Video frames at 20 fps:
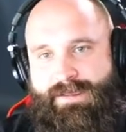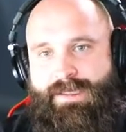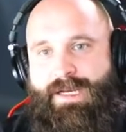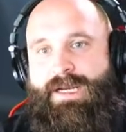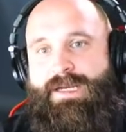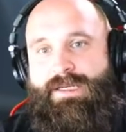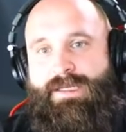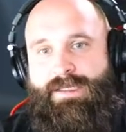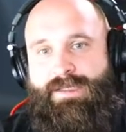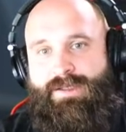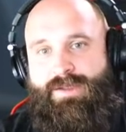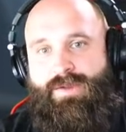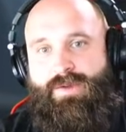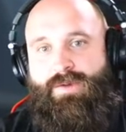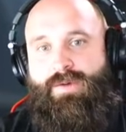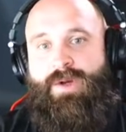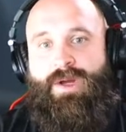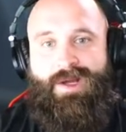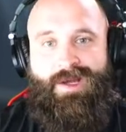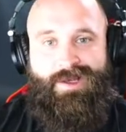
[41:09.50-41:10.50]
guy needs
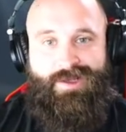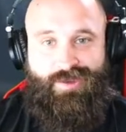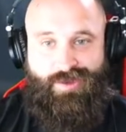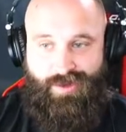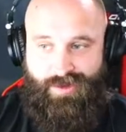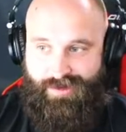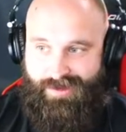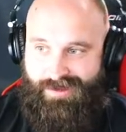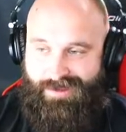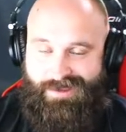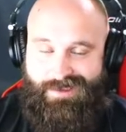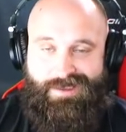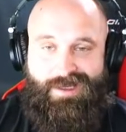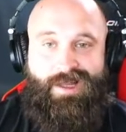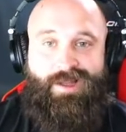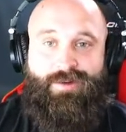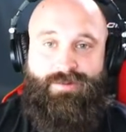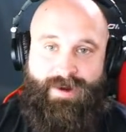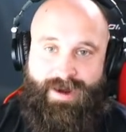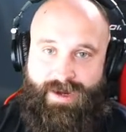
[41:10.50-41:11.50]
to start to
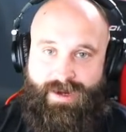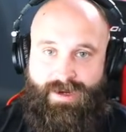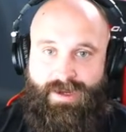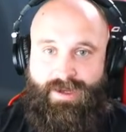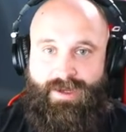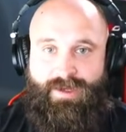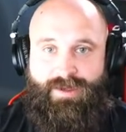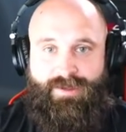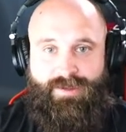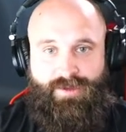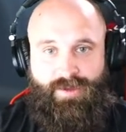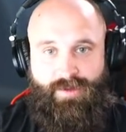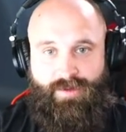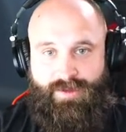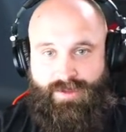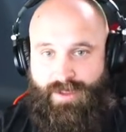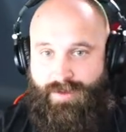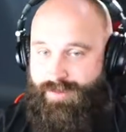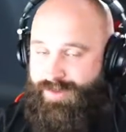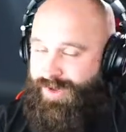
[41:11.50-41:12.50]
accelerate. So
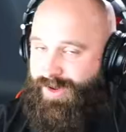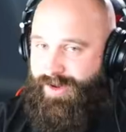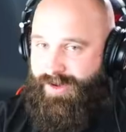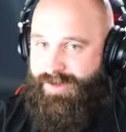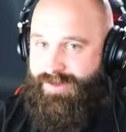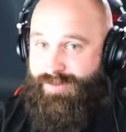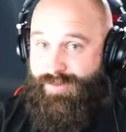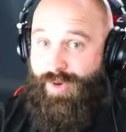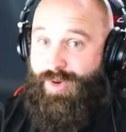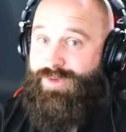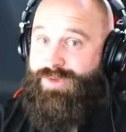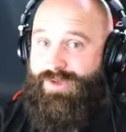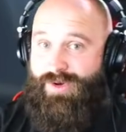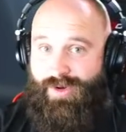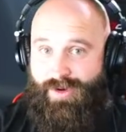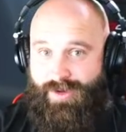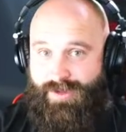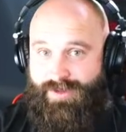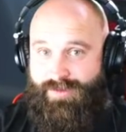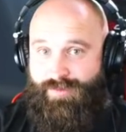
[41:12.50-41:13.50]
some cars, most
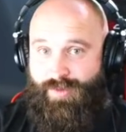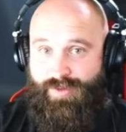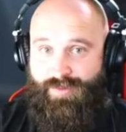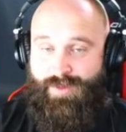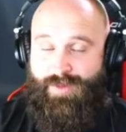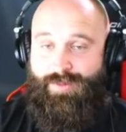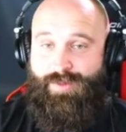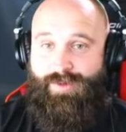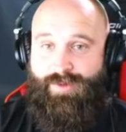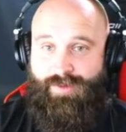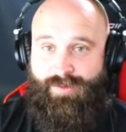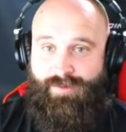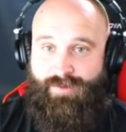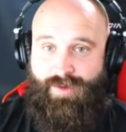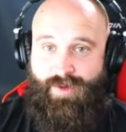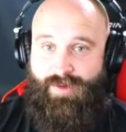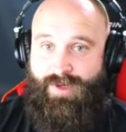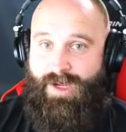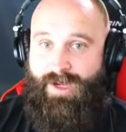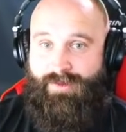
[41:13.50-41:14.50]
cars, most people
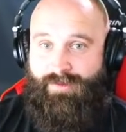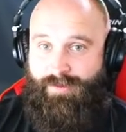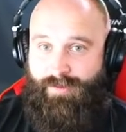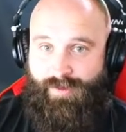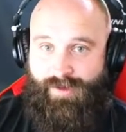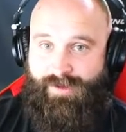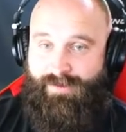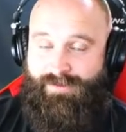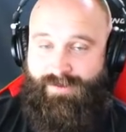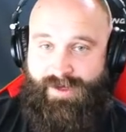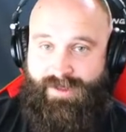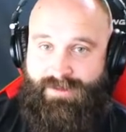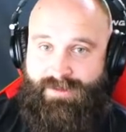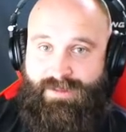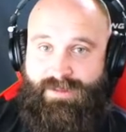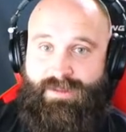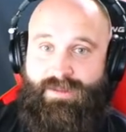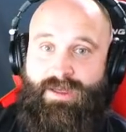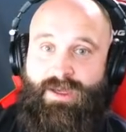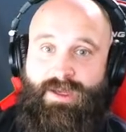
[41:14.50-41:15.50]
don't have really
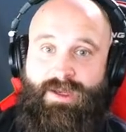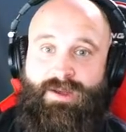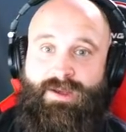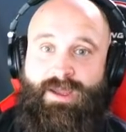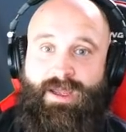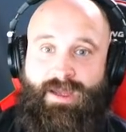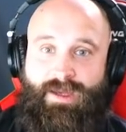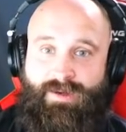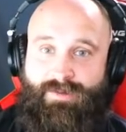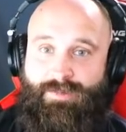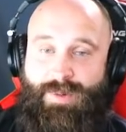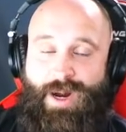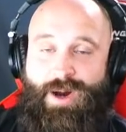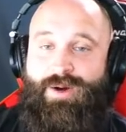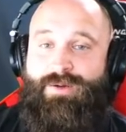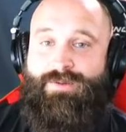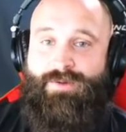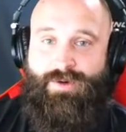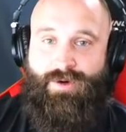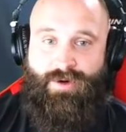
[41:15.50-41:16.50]
fancy and
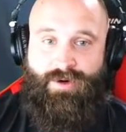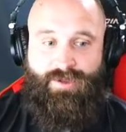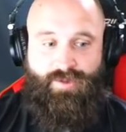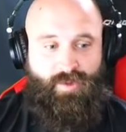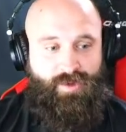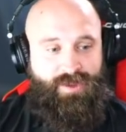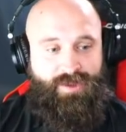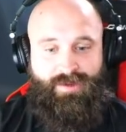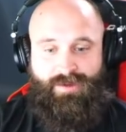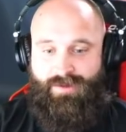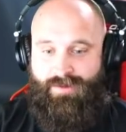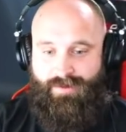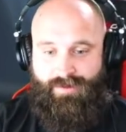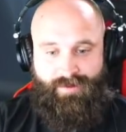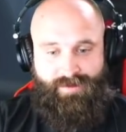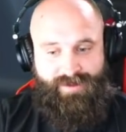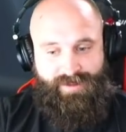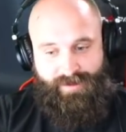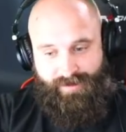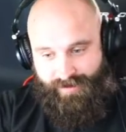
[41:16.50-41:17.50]
powerful cars. What they do
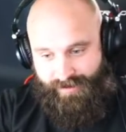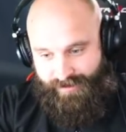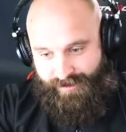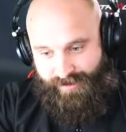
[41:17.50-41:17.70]
is they're going to